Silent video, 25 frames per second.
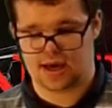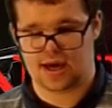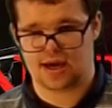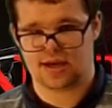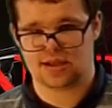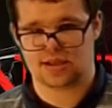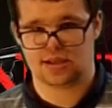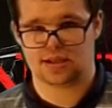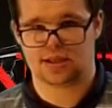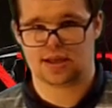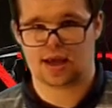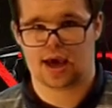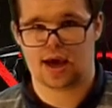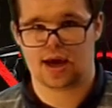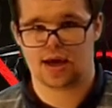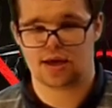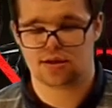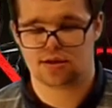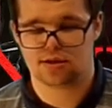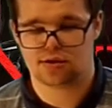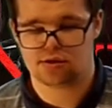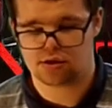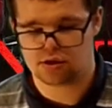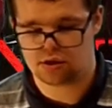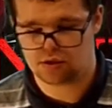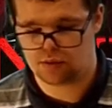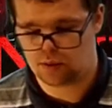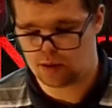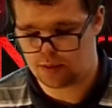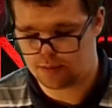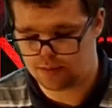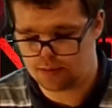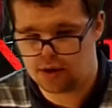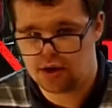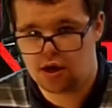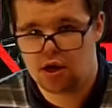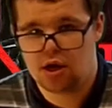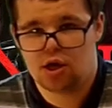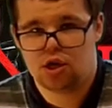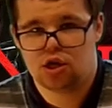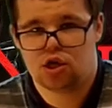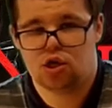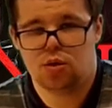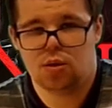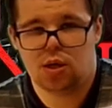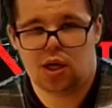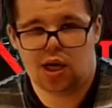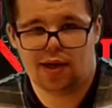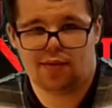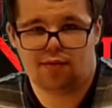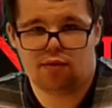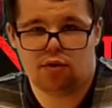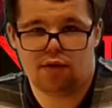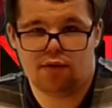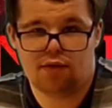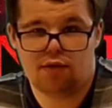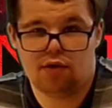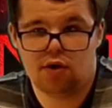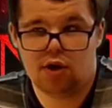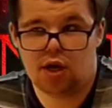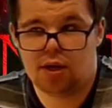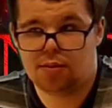here today to do another review.